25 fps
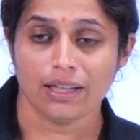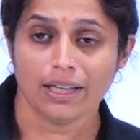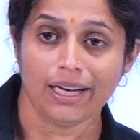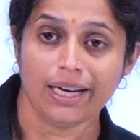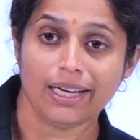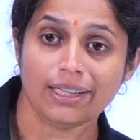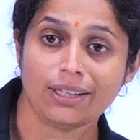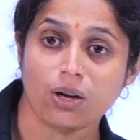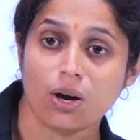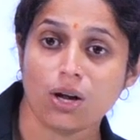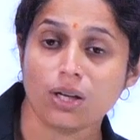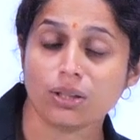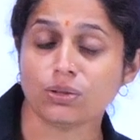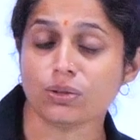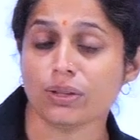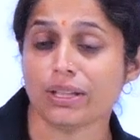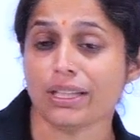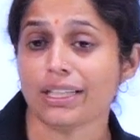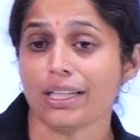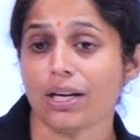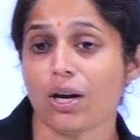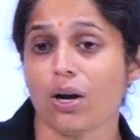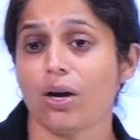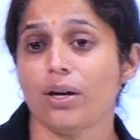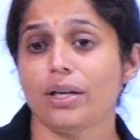It also
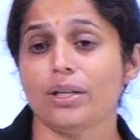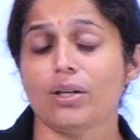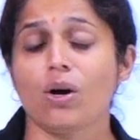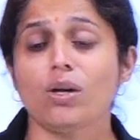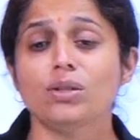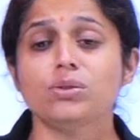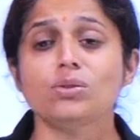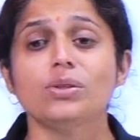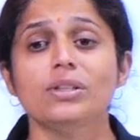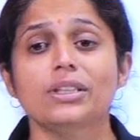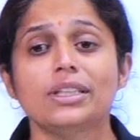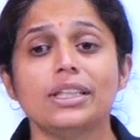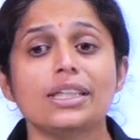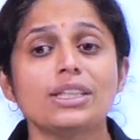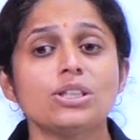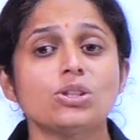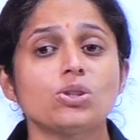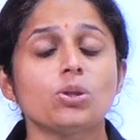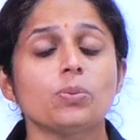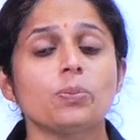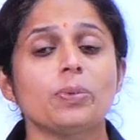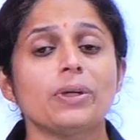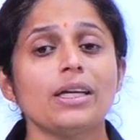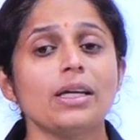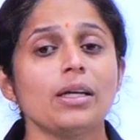needs
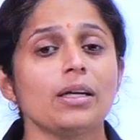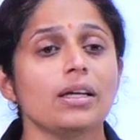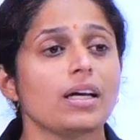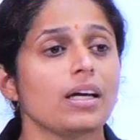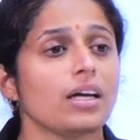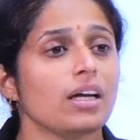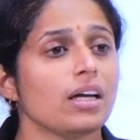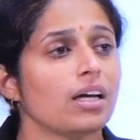to be